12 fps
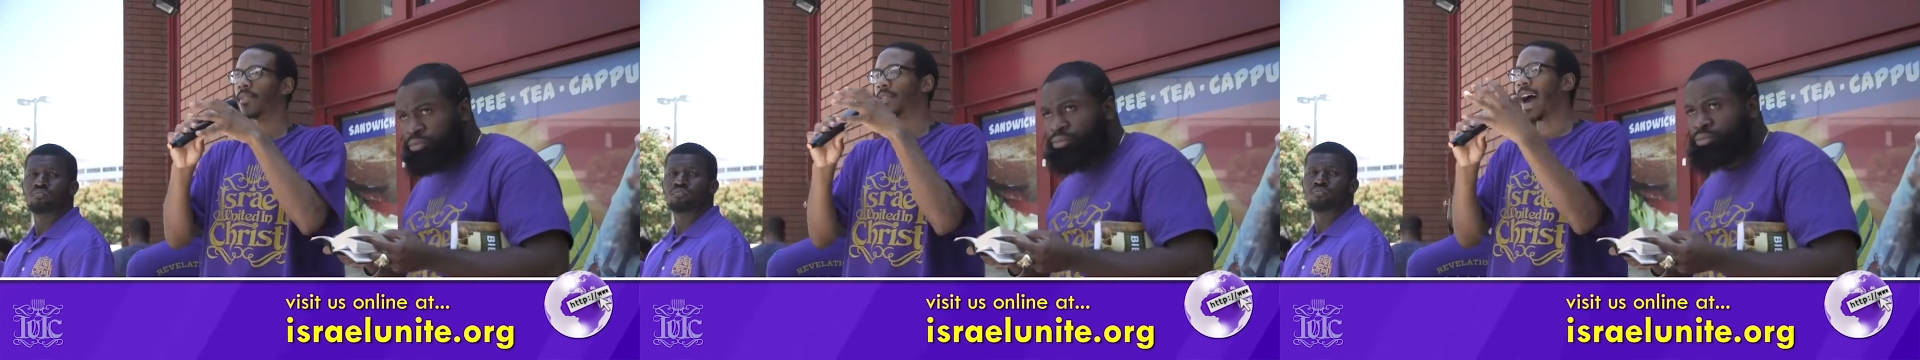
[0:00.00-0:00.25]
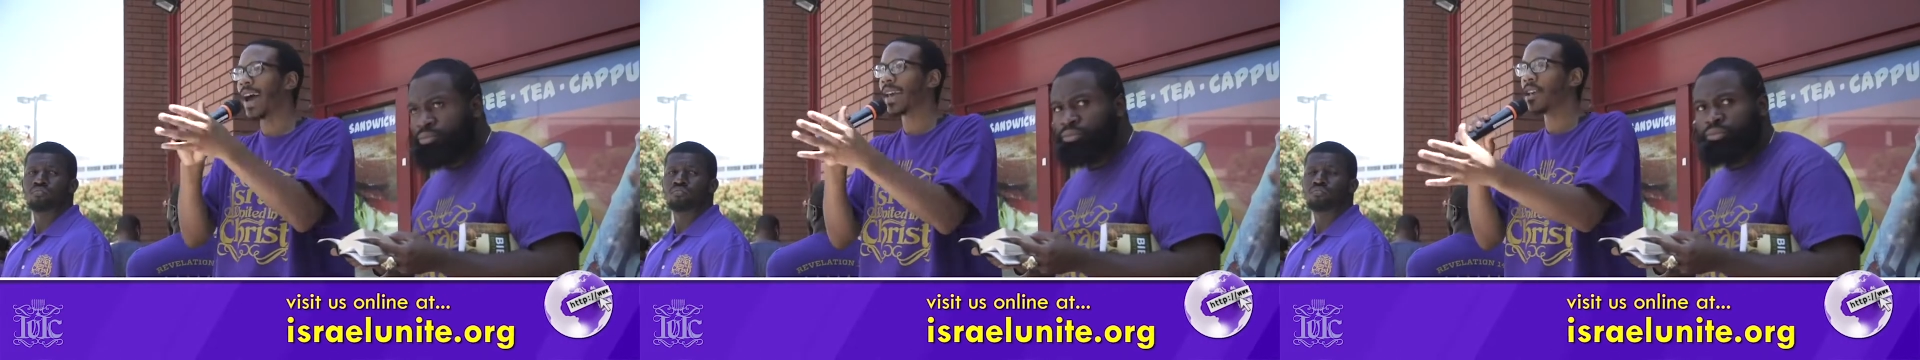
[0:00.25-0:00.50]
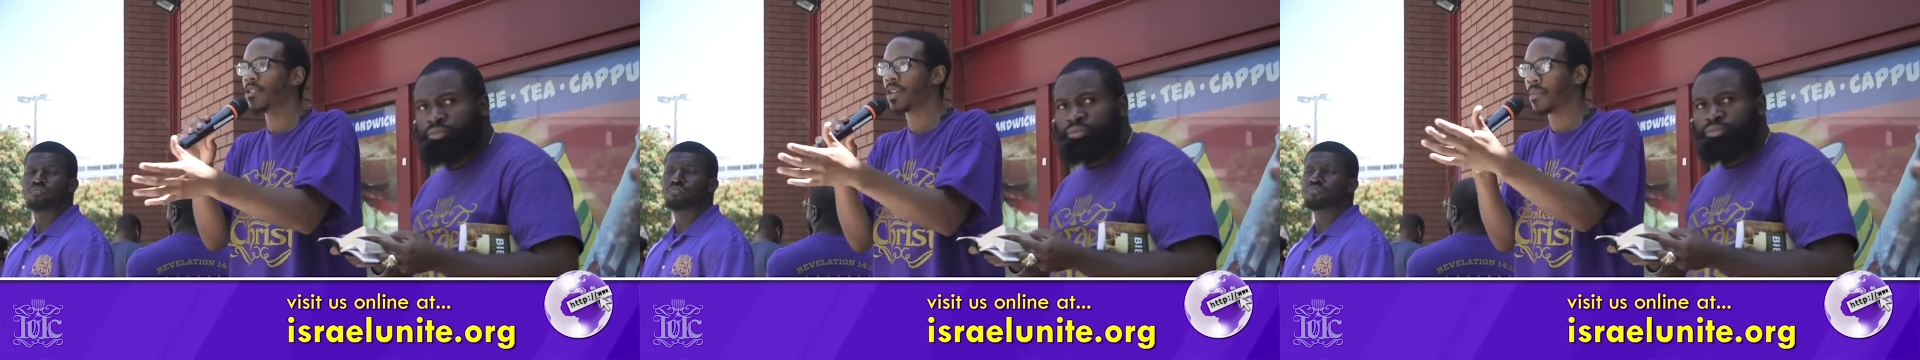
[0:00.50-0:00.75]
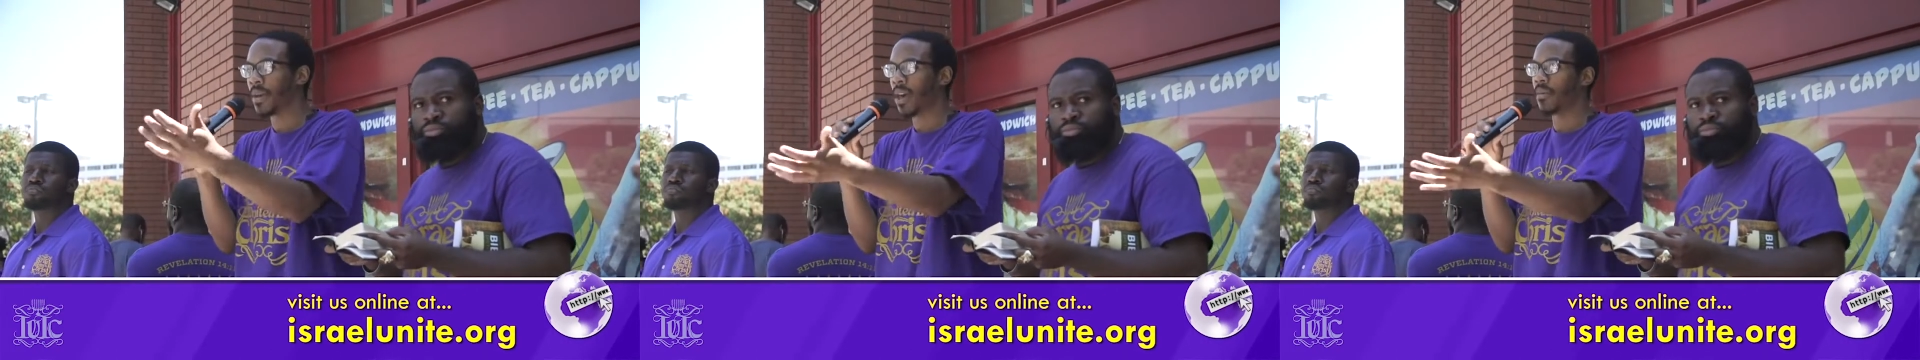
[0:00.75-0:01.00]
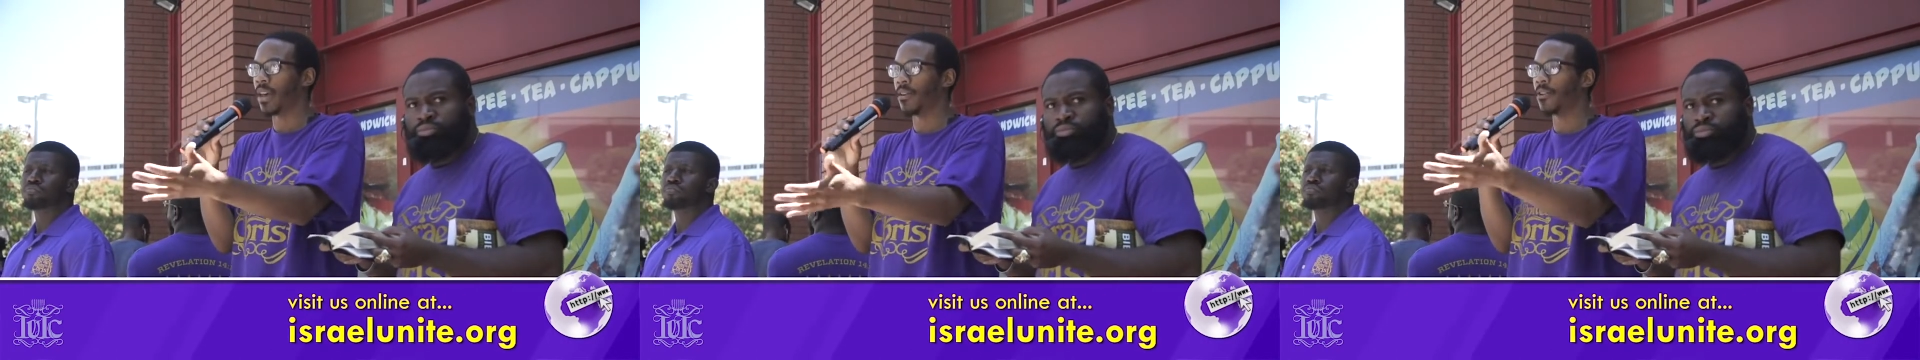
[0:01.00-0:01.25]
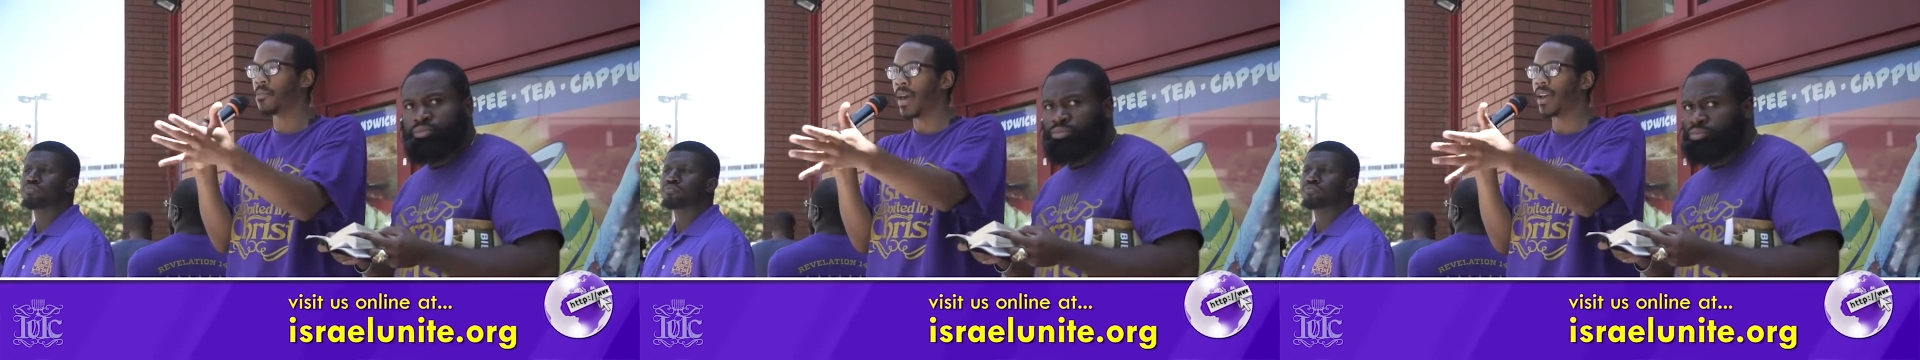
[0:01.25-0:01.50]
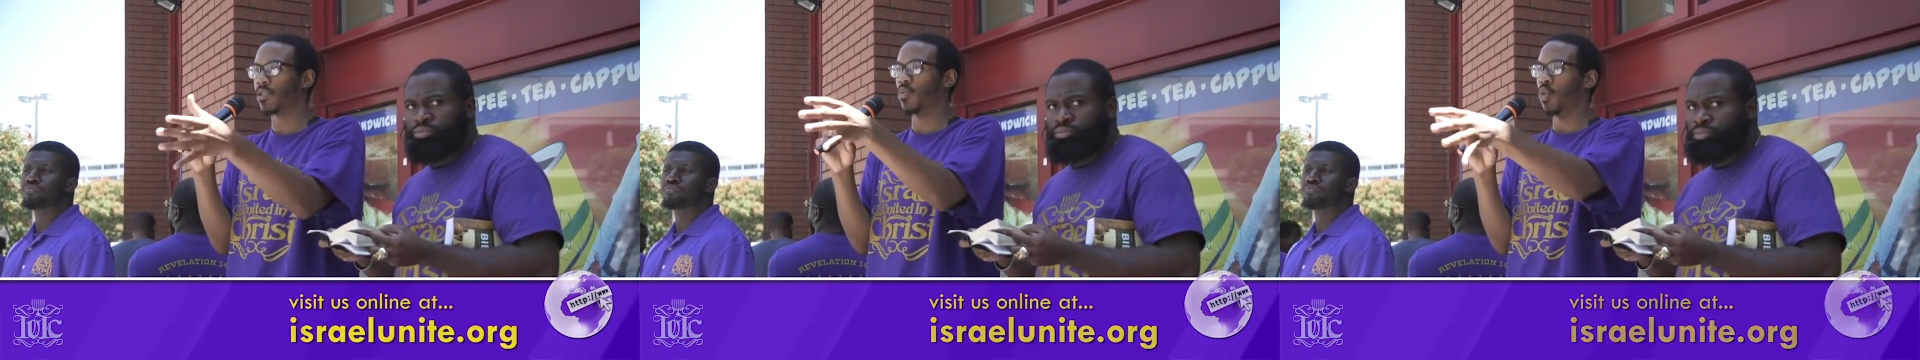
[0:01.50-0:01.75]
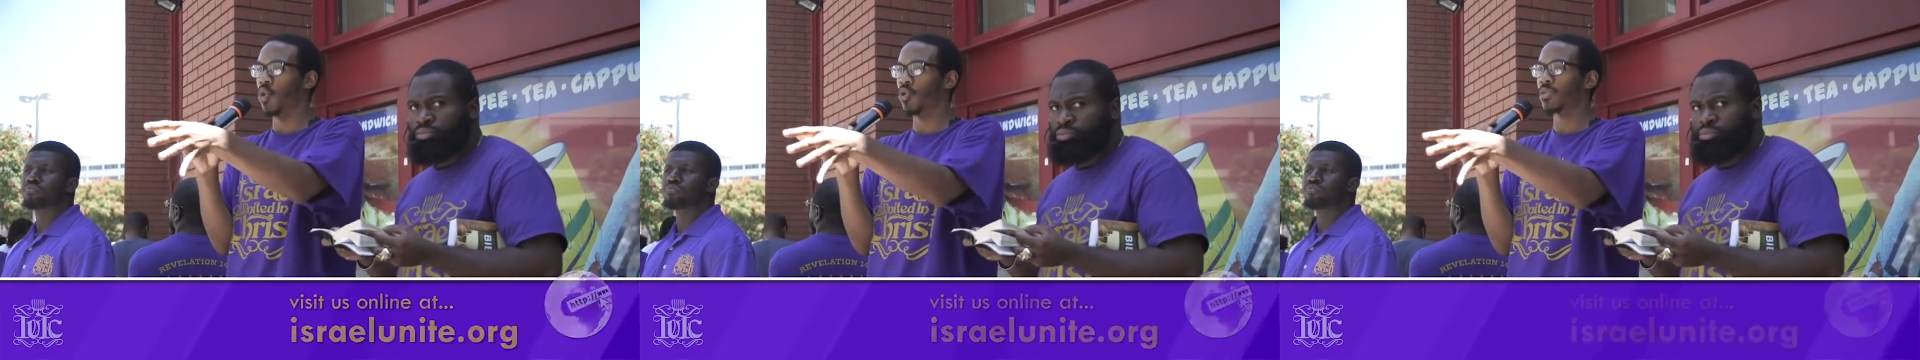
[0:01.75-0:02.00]
Speaker 1: if God gave you a commandment, if he made
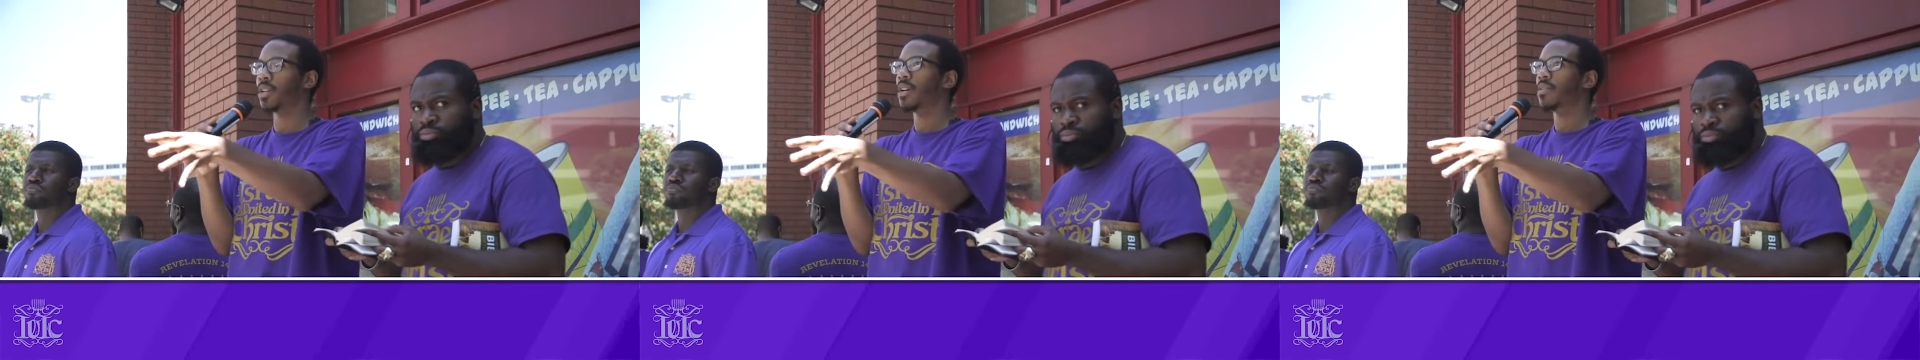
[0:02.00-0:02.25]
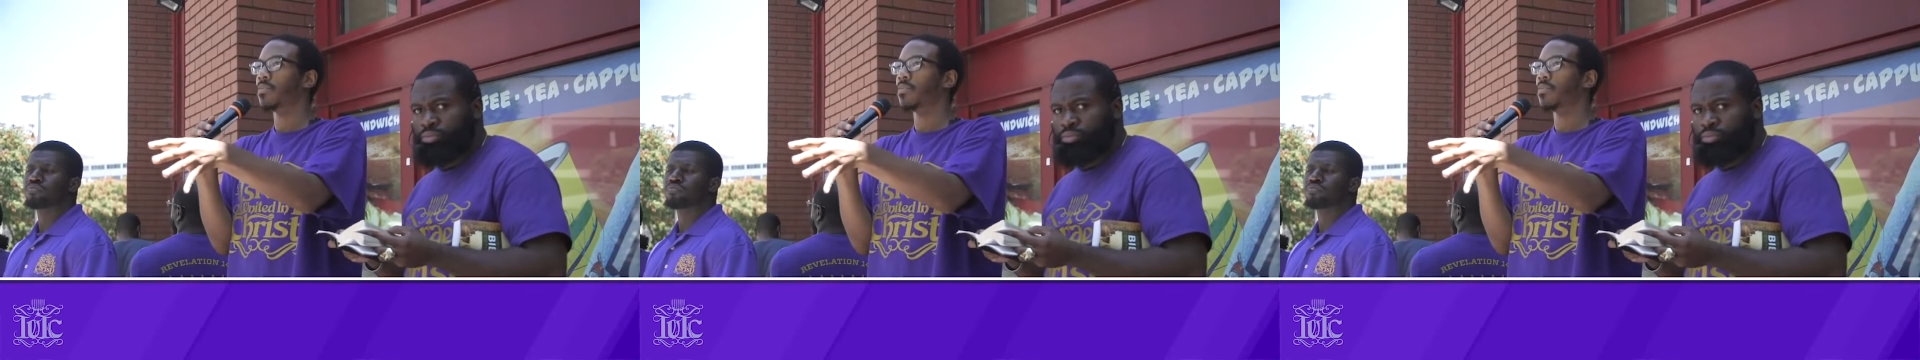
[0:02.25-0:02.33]
the rules,